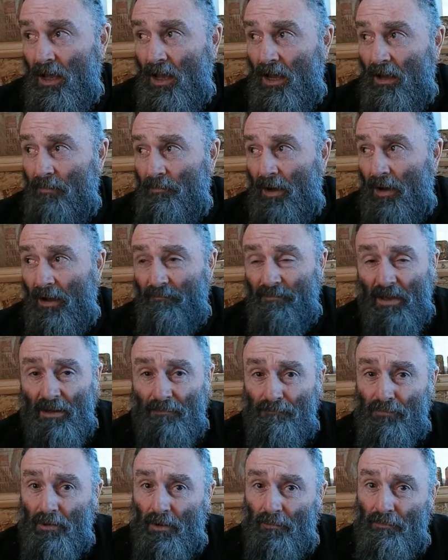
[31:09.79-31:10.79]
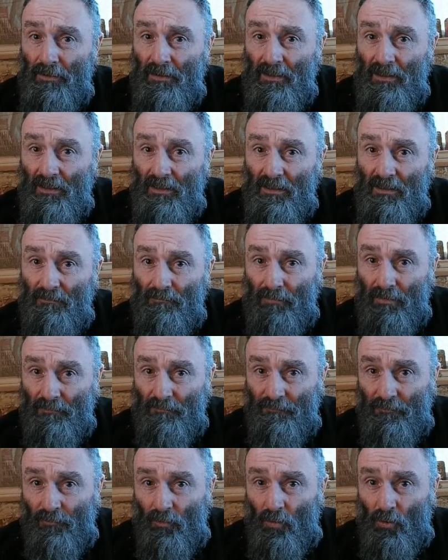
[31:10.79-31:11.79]
I've had property
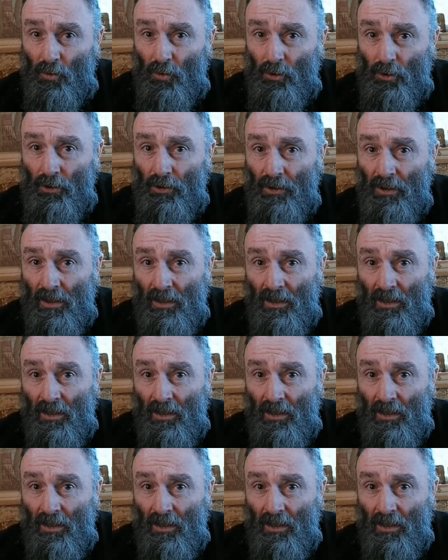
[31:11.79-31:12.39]
before.